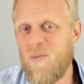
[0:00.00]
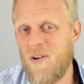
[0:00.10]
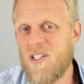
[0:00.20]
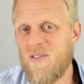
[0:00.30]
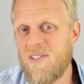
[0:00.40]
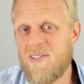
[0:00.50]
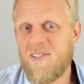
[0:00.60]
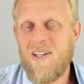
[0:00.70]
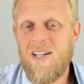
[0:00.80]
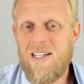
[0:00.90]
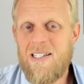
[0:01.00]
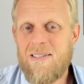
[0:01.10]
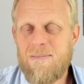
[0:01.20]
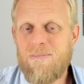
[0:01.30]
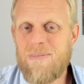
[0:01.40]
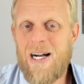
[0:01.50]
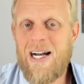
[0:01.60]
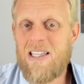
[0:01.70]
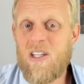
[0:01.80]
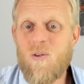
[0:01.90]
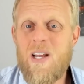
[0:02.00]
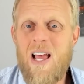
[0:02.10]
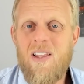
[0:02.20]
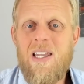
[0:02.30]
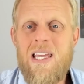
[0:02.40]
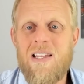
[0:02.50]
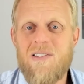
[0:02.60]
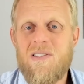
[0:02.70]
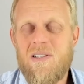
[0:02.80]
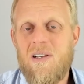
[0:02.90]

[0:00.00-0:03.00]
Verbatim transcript: most of us, but the reality is